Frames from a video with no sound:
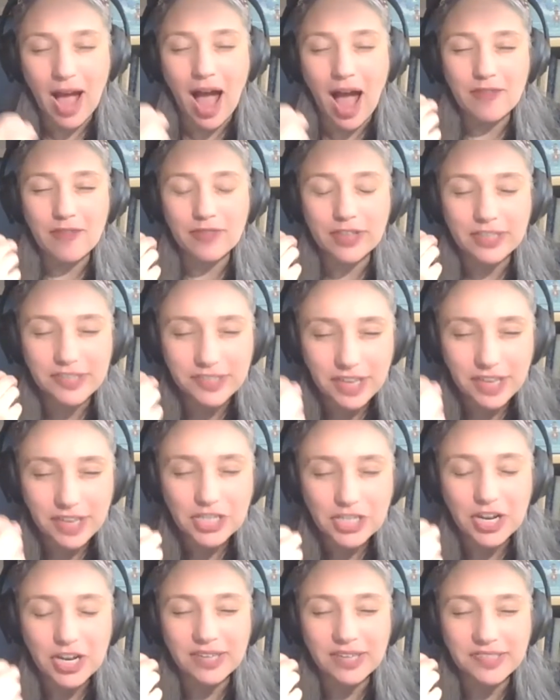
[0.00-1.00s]
I feel
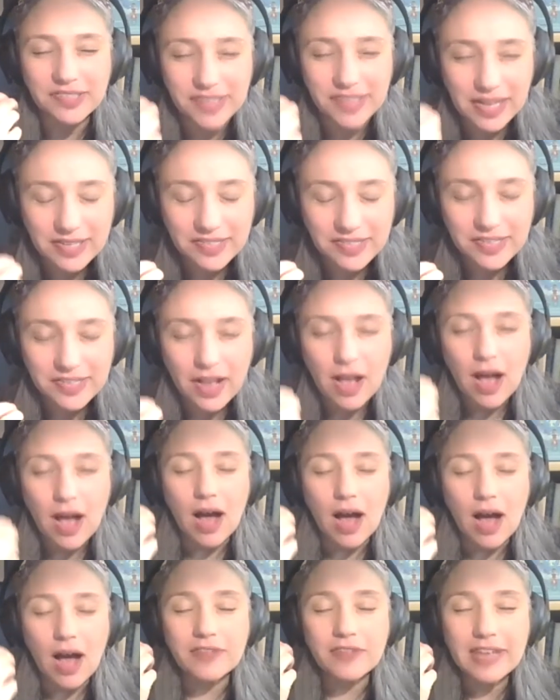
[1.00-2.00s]
such a sense
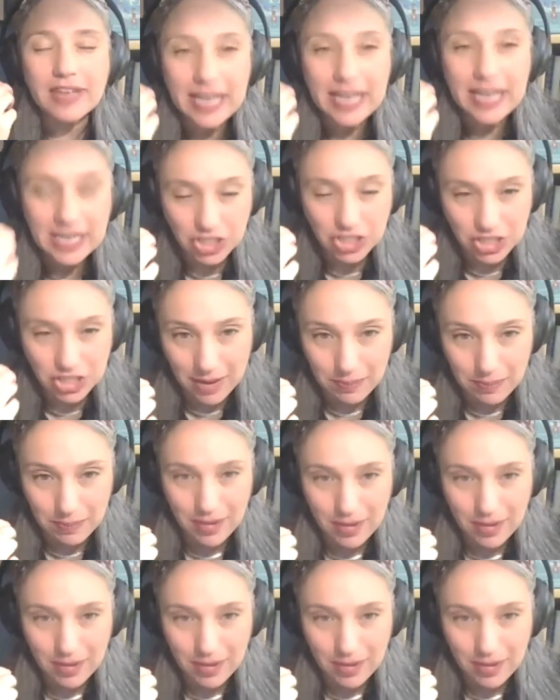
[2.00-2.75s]
of kinship